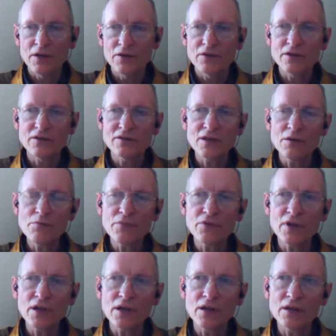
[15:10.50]
There's
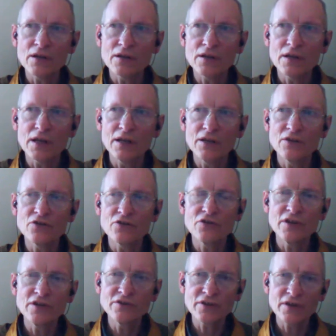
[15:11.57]
something
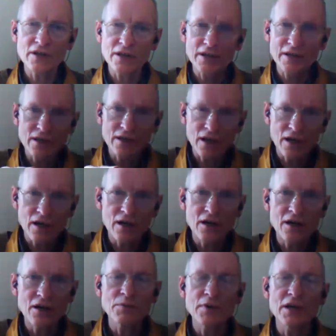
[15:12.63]
intrinsically
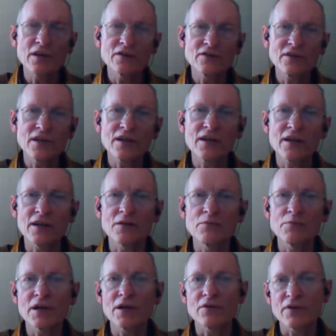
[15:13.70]
calming and settling
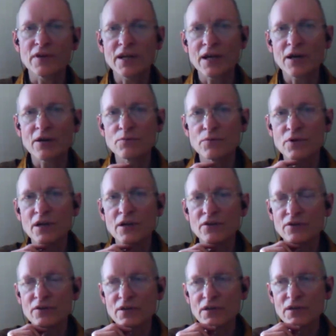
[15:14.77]
about the
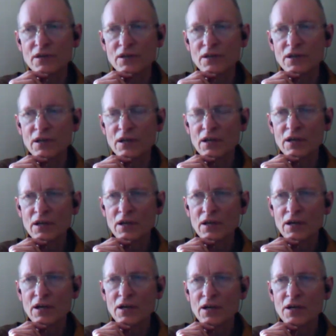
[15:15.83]
out-breath.
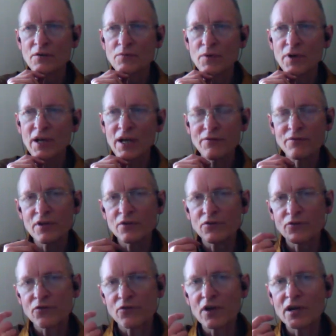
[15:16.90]
We have this
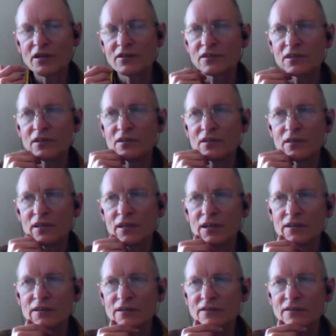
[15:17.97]
phrase in the
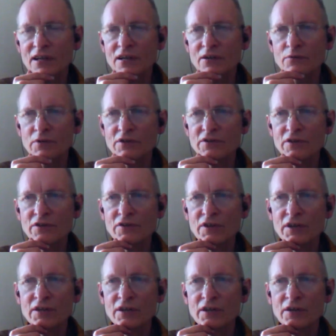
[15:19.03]
English language, this
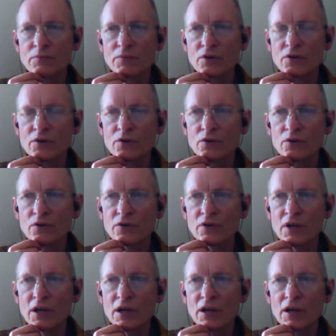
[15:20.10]
idiom called
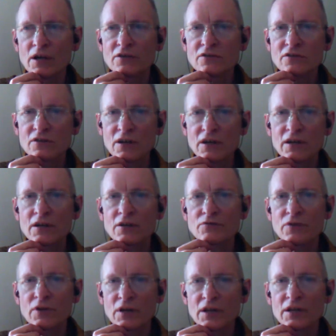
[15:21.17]
sigh
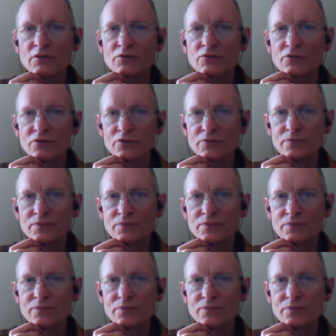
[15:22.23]
of relief.